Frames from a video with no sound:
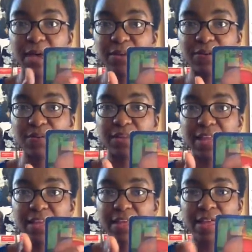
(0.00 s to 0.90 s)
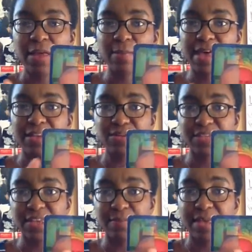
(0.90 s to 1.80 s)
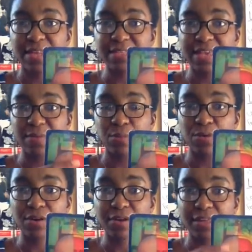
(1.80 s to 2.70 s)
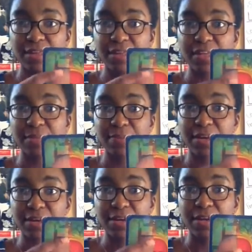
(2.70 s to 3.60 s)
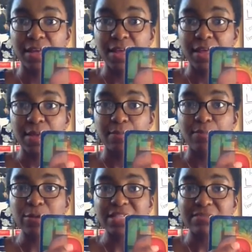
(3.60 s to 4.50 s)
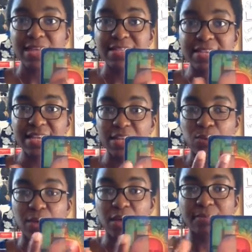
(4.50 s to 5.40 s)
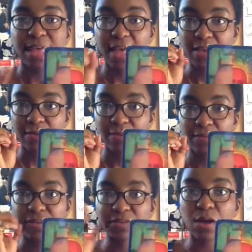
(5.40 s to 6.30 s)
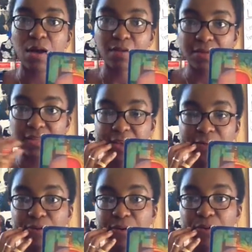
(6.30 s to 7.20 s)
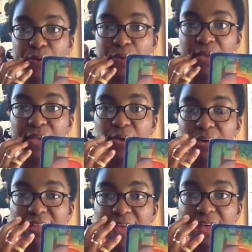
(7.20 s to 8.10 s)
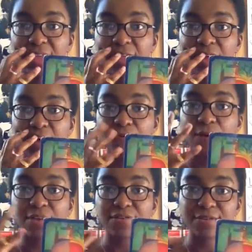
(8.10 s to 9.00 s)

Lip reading: I do feel like my guys are saying meditate more, eat better. Mostly meditating will help that dissolve and that fear go away, or that false